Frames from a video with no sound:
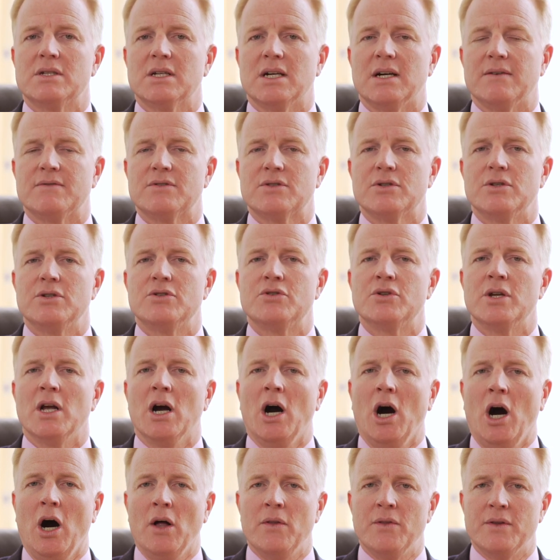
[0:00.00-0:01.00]
to have surgery
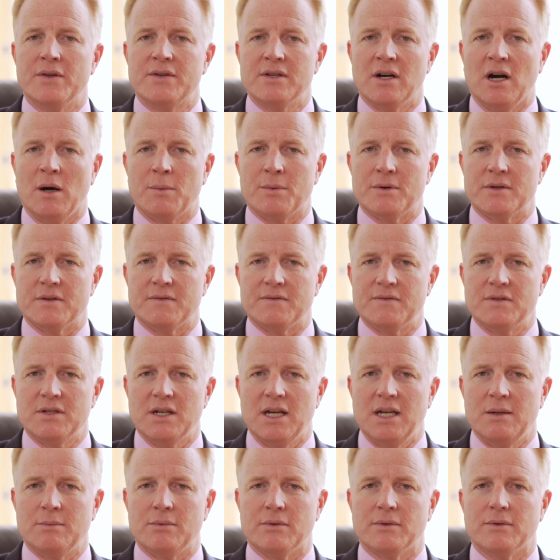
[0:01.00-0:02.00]
on the operative
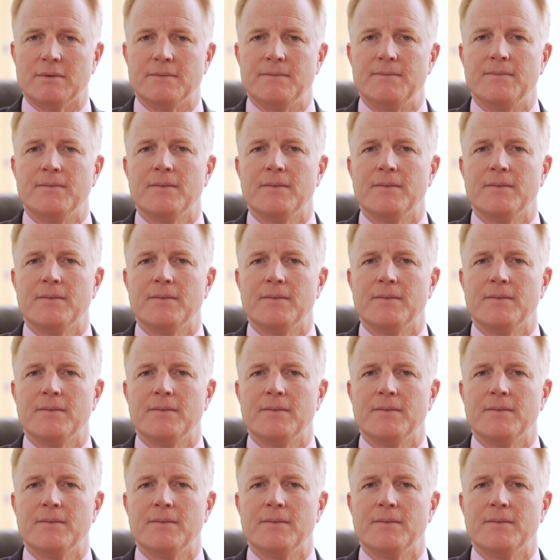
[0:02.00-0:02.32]
table.